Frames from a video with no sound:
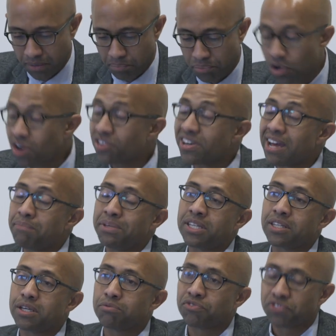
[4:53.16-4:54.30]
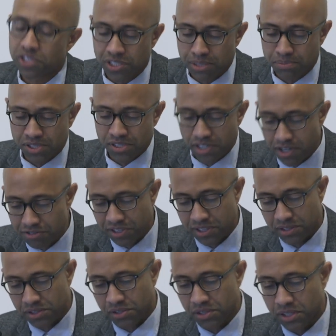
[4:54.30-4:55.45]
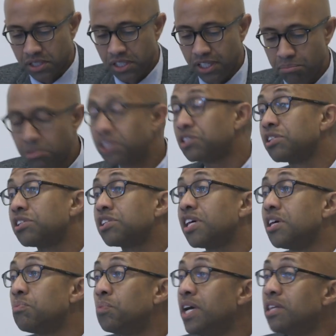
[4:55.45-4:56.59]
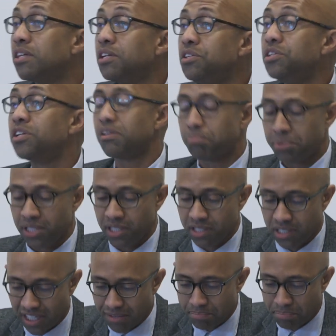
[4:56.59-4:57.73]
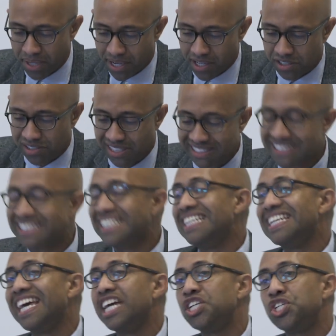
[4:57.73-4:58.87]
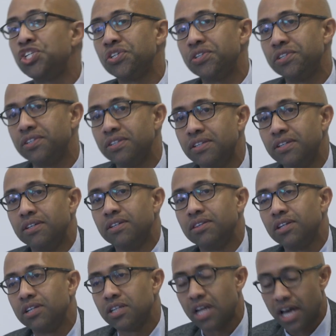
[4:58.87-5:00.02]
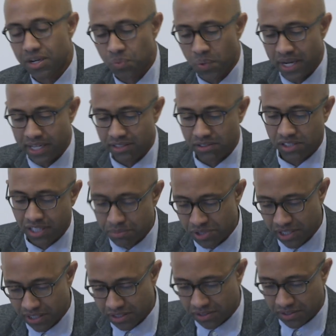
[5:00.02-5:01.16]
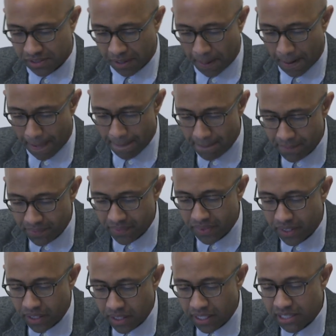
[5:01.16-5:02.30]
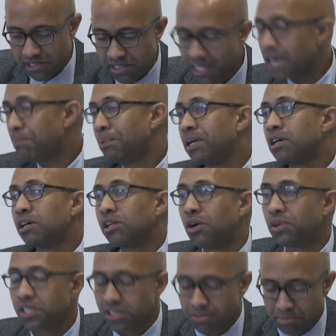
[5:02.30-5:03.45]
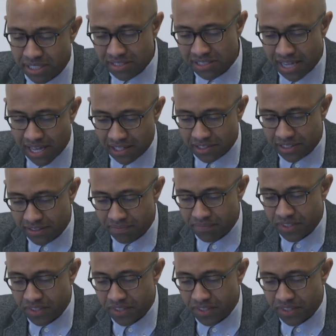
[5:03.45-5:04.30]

programming them for subservience in much the same way that European empires had denatured their non-white subjects. Escaping colonial mentality